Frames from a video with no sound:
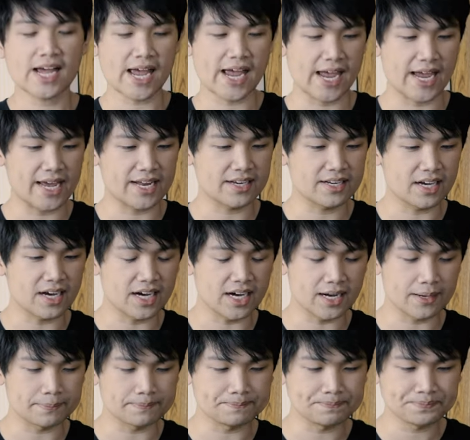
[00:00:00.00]
And
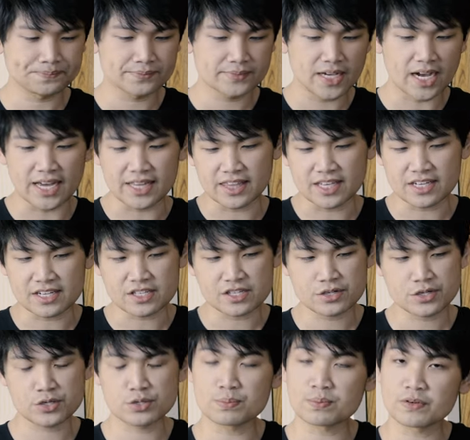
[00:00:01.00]
um, I think it's
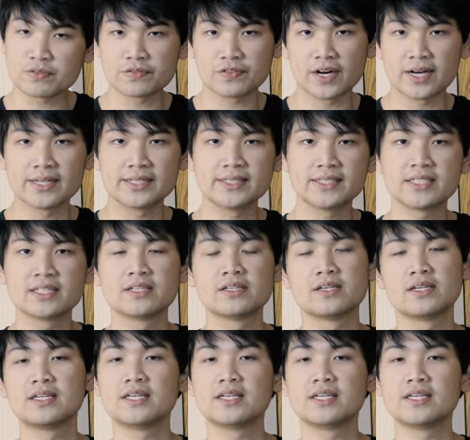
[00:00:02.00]
super fun.